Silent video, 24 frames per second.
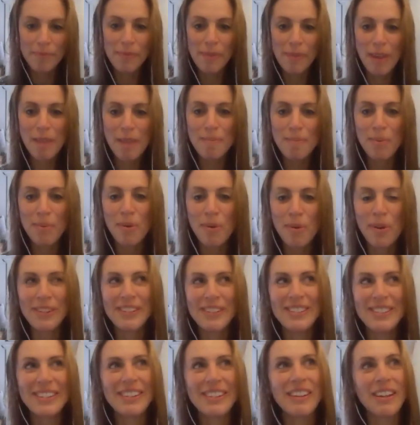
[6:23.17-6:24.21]

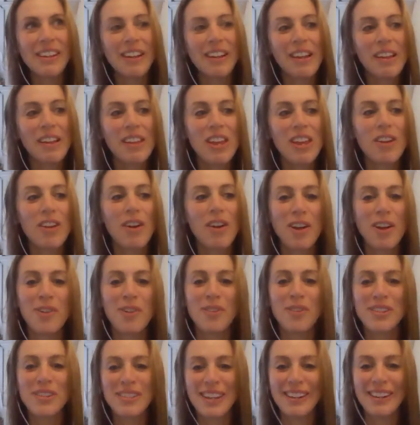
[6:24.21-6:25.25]
important to, how you
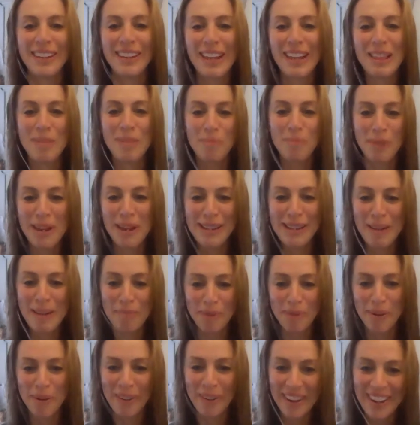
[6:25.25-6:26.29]
were saying, like the brain's not
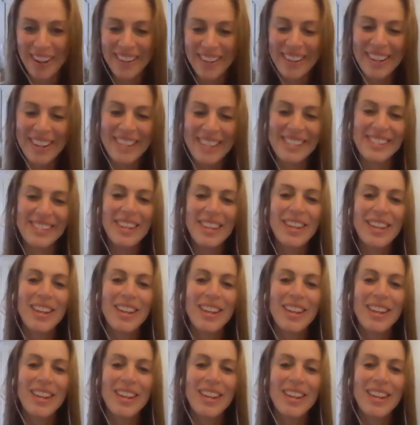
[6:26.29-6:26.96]
broken is,